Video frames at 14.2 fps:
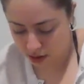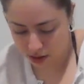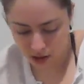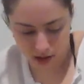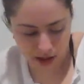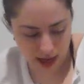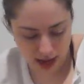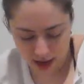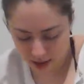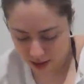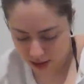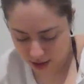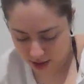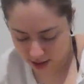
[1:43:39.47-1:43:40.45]

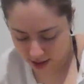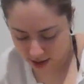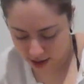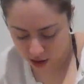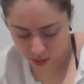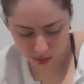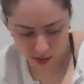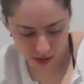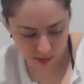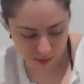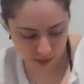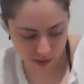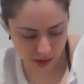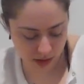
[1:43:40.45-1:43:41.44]
that
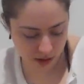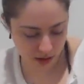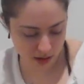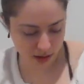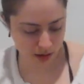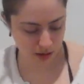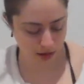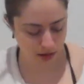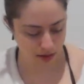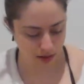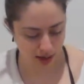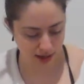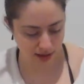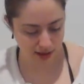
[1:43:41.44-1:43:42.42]
album,
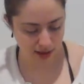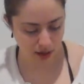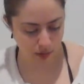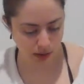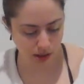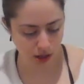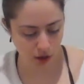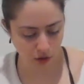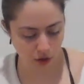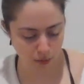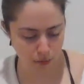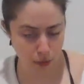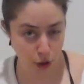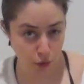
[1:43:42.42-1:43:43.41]
I think it was called The
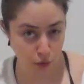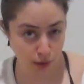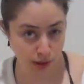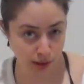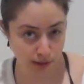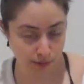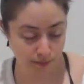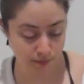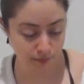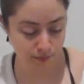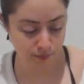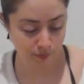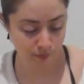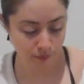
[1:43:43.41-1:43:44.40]
Muse,
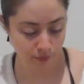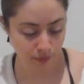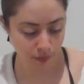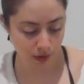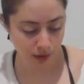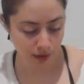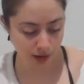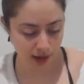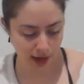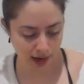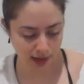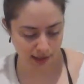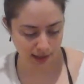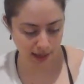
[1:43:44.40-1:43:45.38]
and
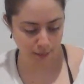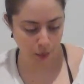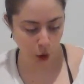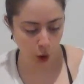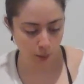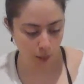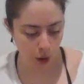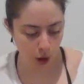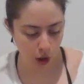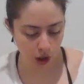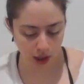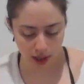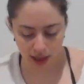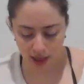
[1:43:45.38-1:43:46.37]
it's like
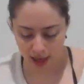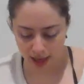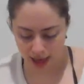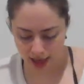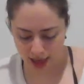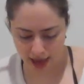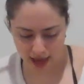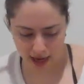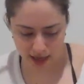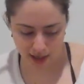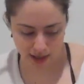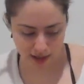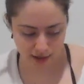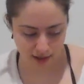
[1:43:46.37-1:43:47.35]
purple,
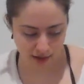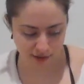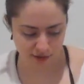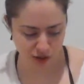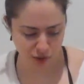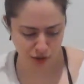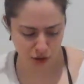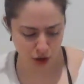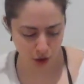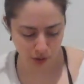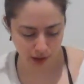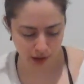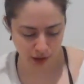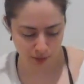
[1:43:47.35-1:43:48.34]
and the visuals are
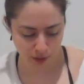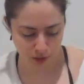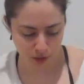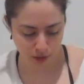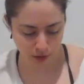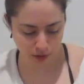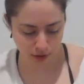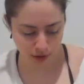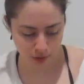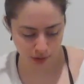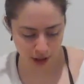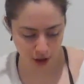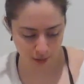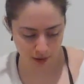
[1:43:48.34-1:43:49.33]
always super cool.
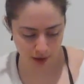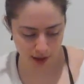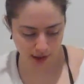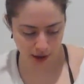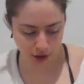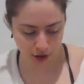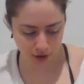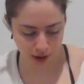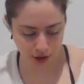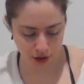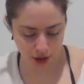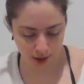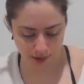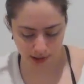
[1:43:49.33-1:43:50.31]
Queen Irby does such a great
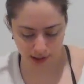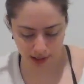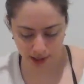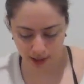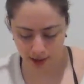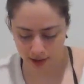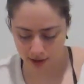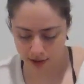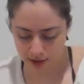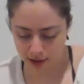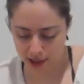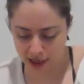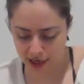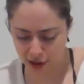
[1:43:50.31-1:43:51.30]
job. It's like,
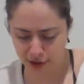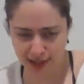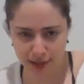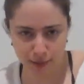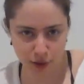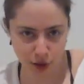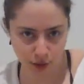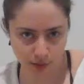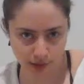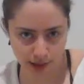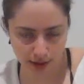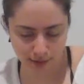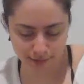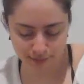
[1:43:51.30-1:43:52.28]
it kind of looks like
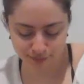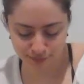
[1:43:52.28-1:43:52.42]
Medusa,